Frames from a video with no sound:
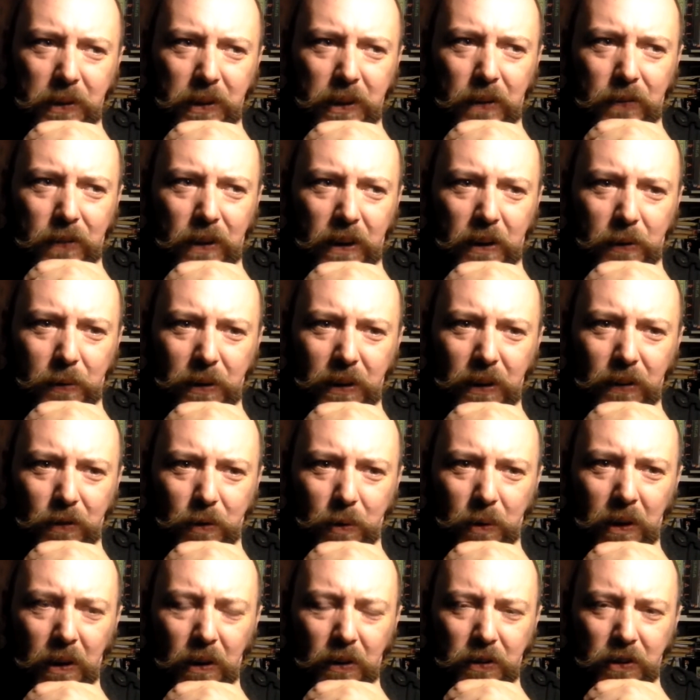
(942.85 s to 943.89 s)
And if anyone gives
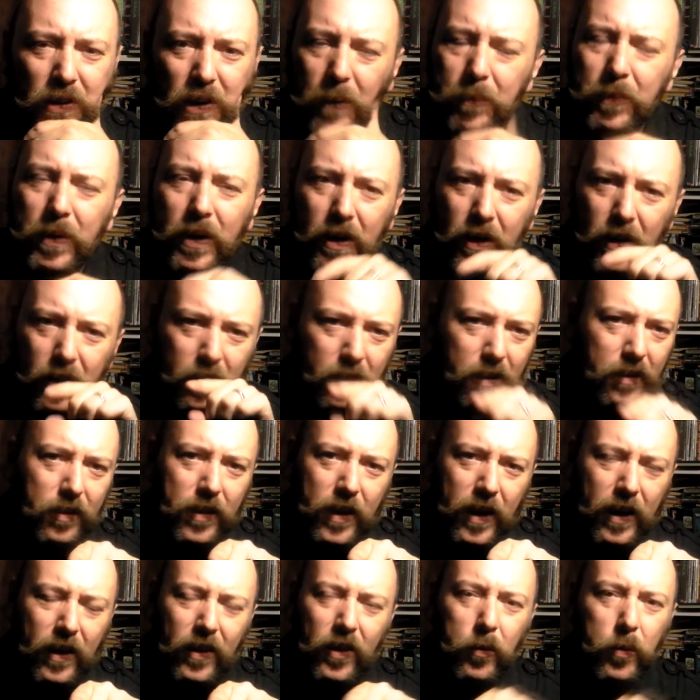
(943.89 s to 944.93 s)
you a hard time,
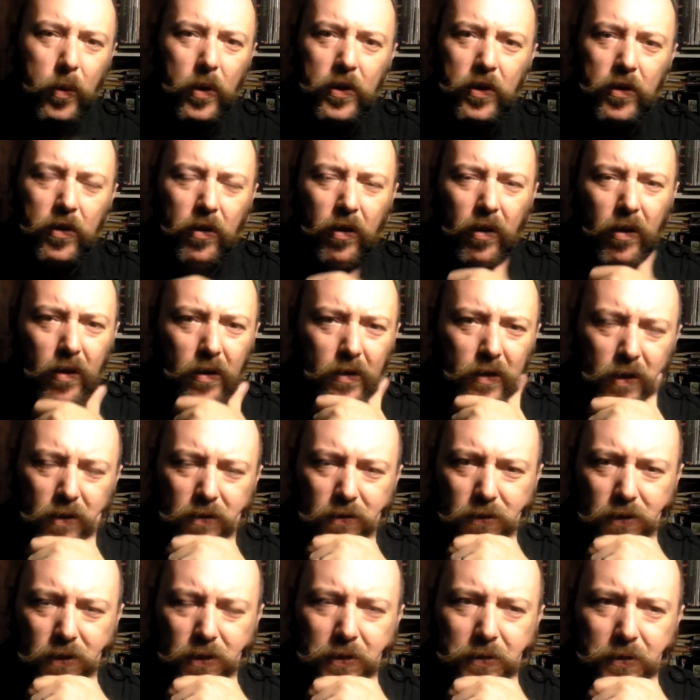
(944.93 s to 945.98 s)
they're the ones
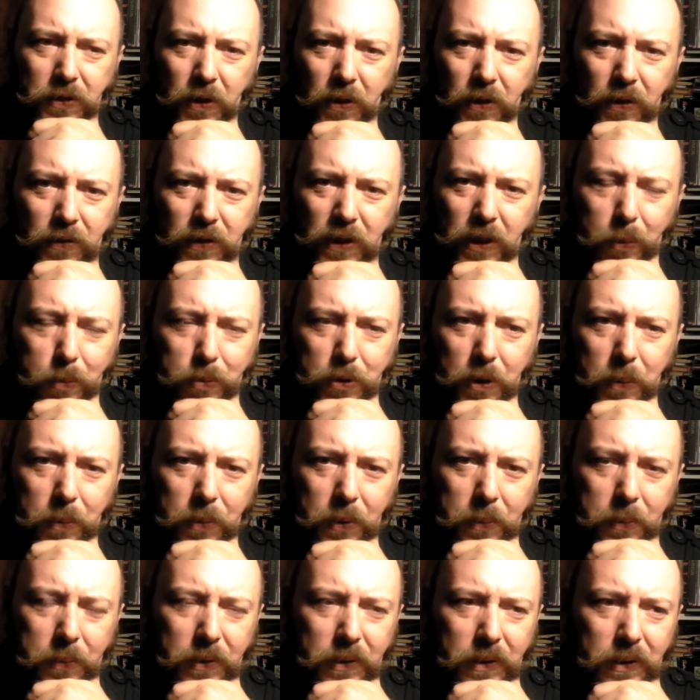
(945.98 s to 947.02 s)
who've got the real
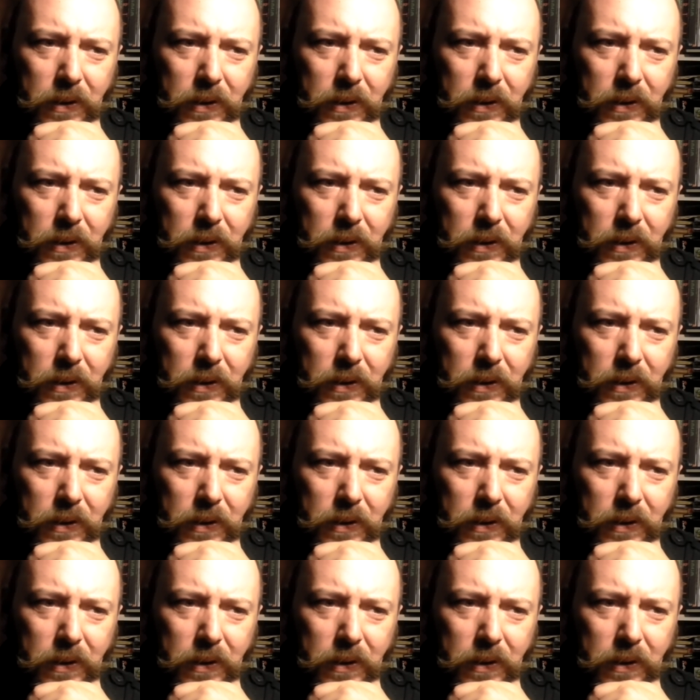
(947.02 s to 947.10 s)
problem.